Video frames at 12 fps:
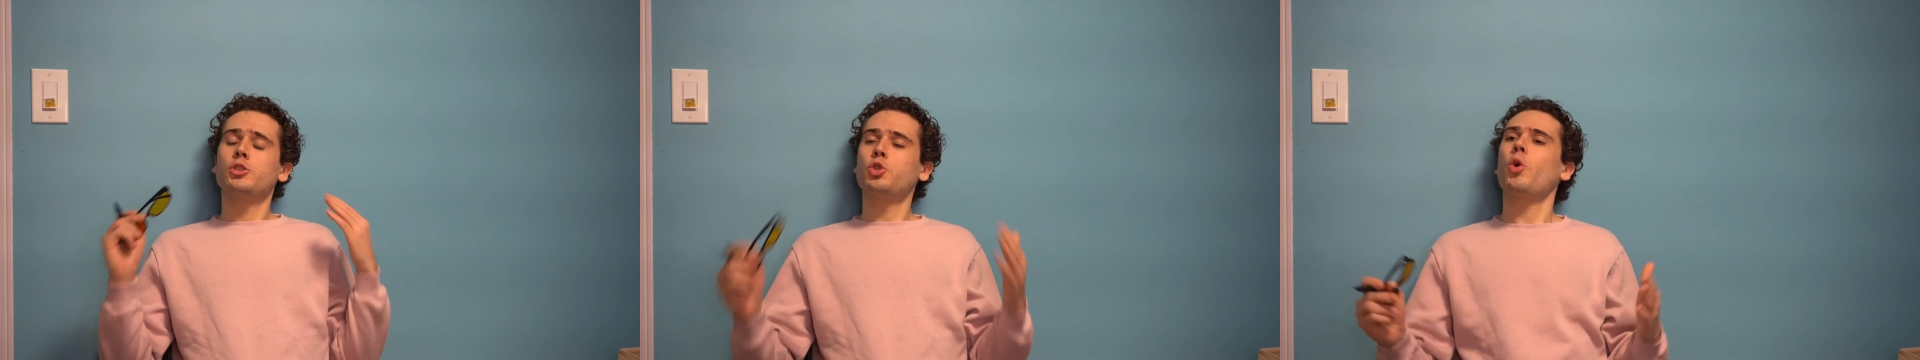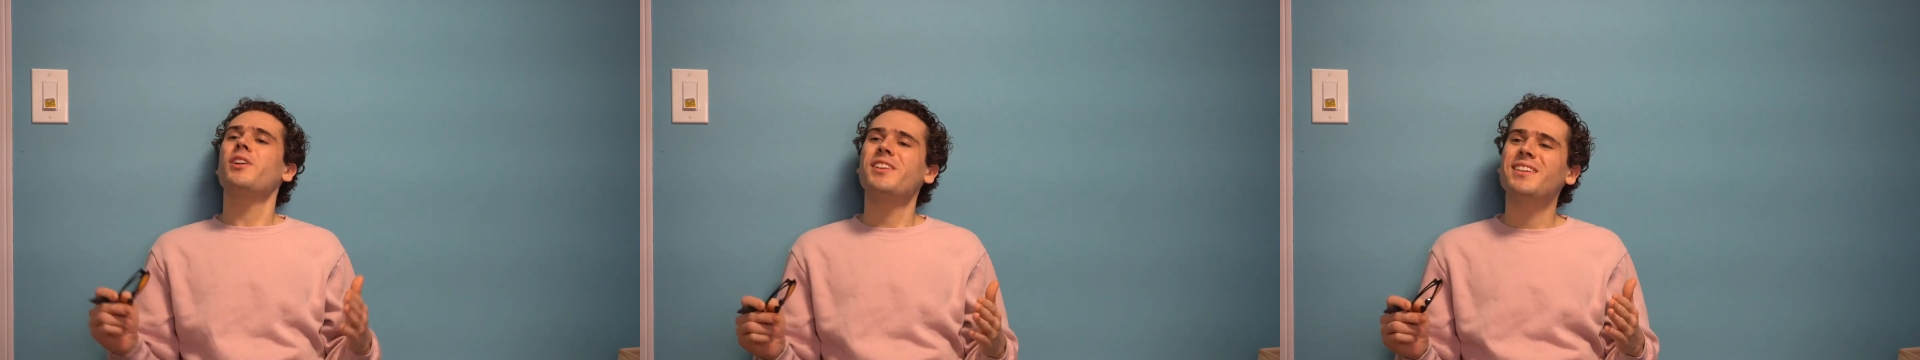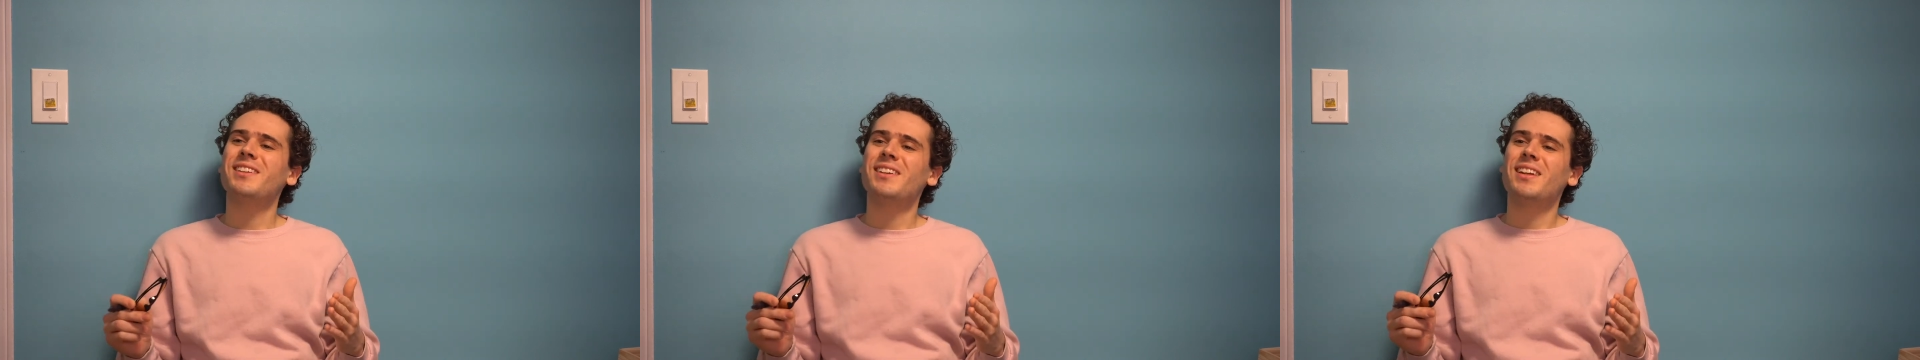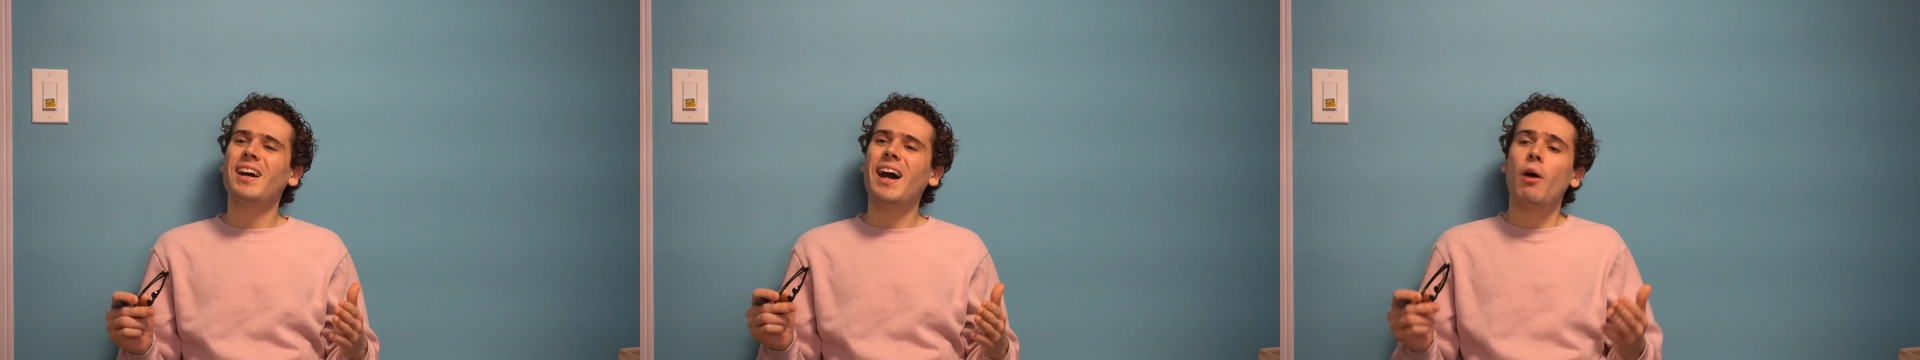Jordan,
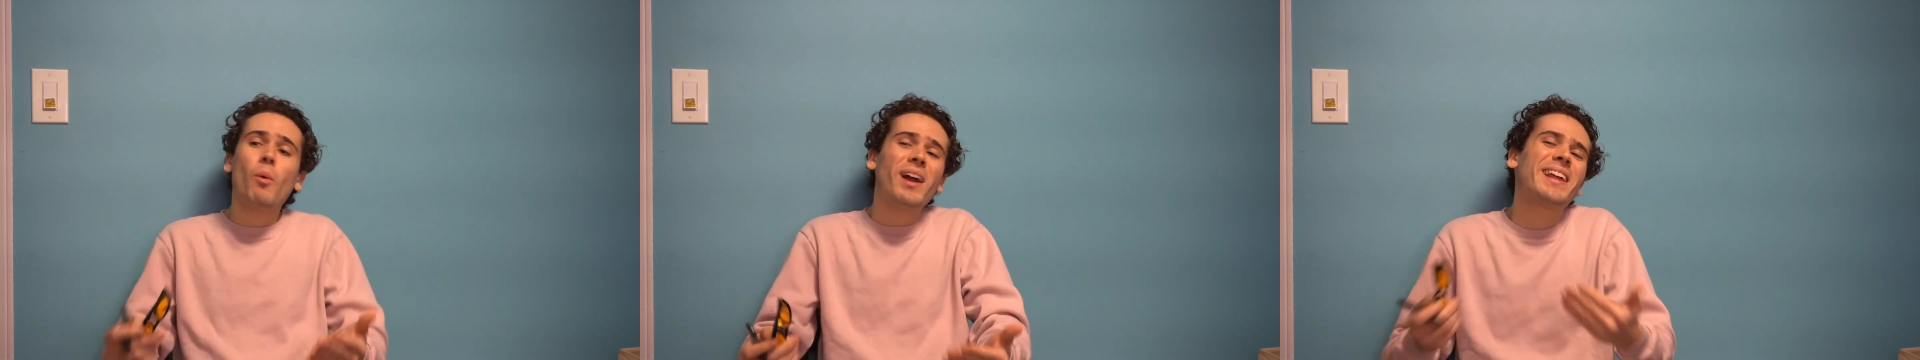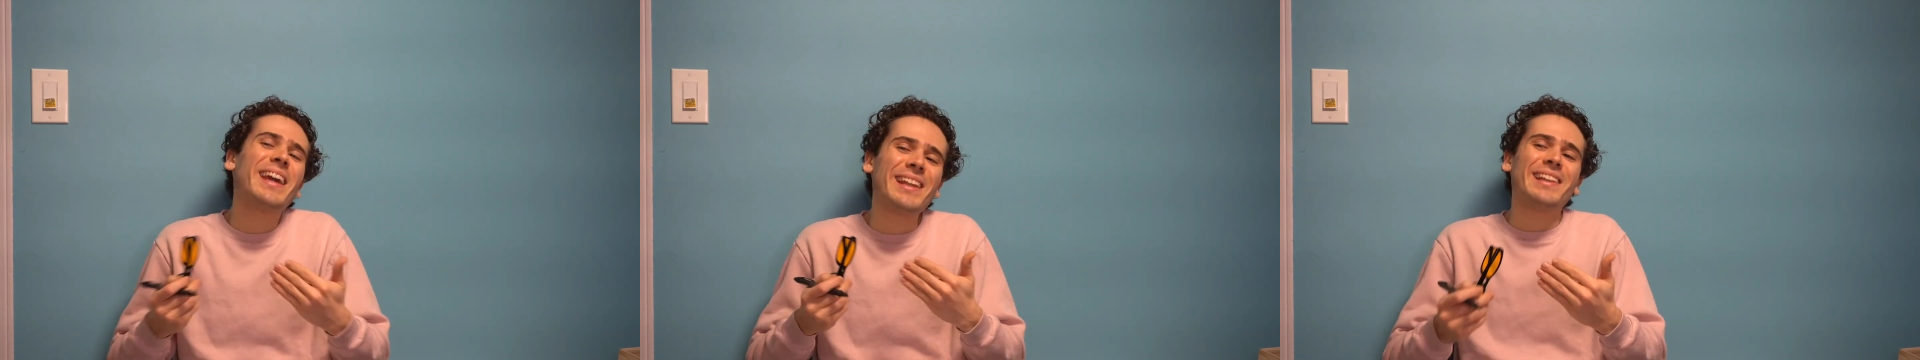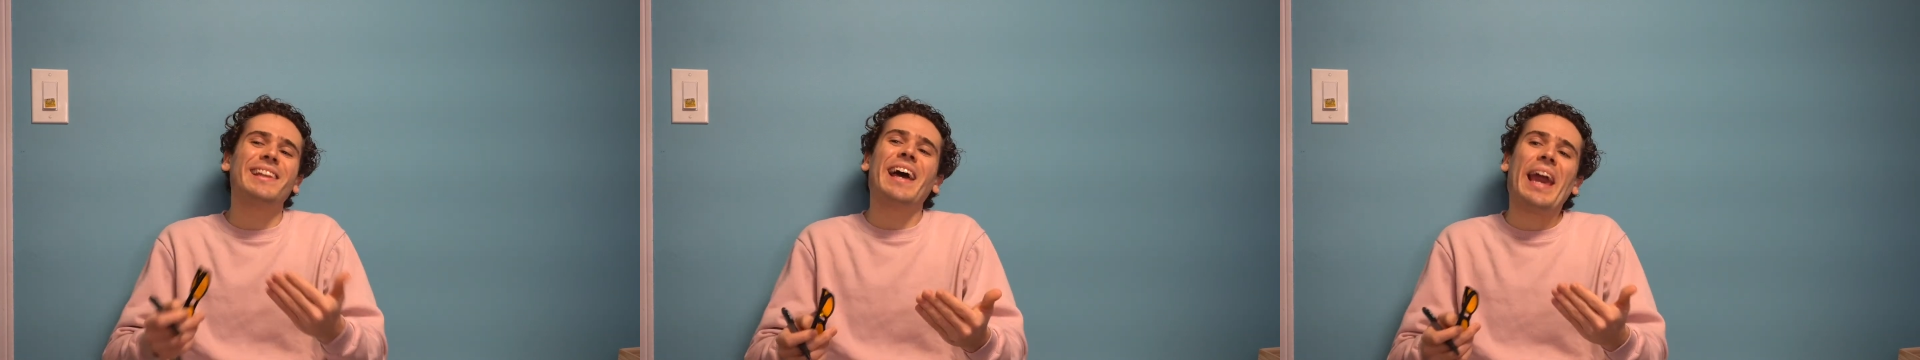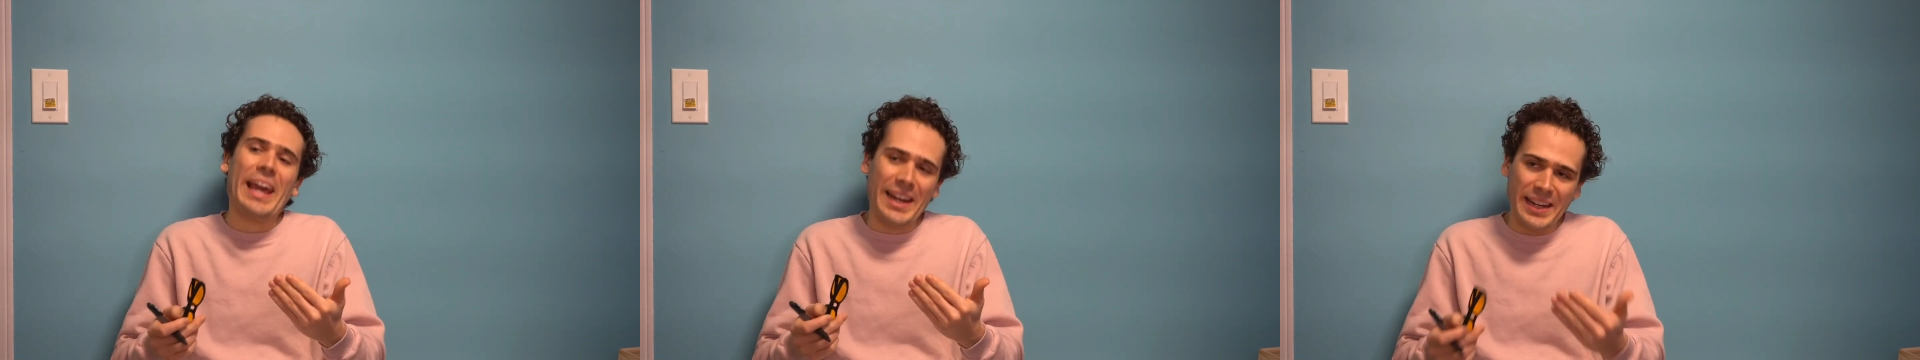I want to get
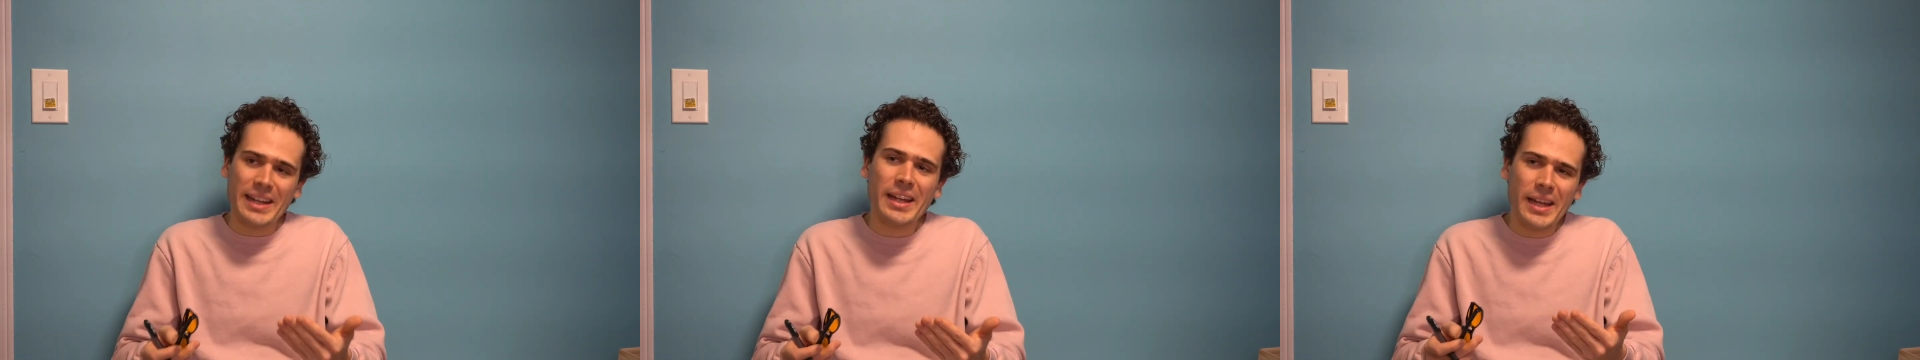laid.